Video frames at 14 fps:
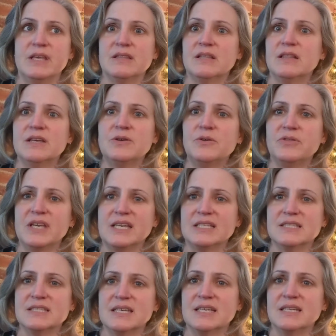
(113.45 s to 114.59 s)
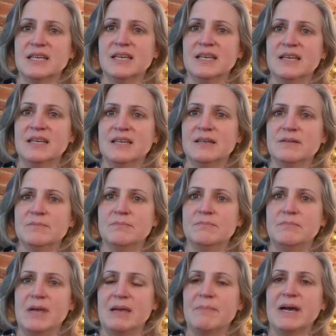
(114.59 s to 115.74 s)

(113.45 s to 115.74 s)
the little things that make